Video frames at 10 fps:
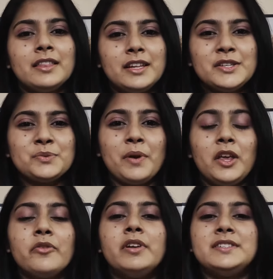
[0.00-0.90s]
This way
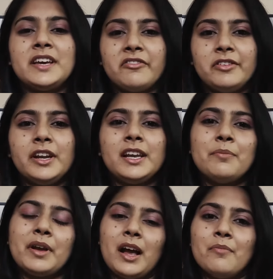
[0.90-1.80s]
you will definitely
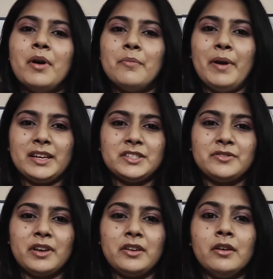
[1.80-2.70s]
become a better
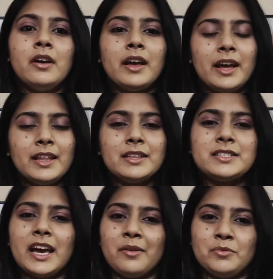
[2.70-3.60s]
reader in the
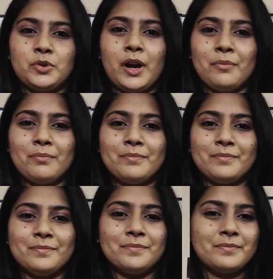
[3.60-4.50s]
time to
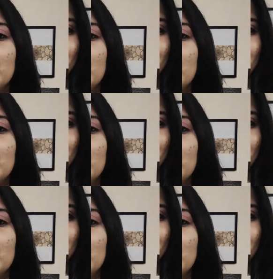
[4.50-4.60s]
come.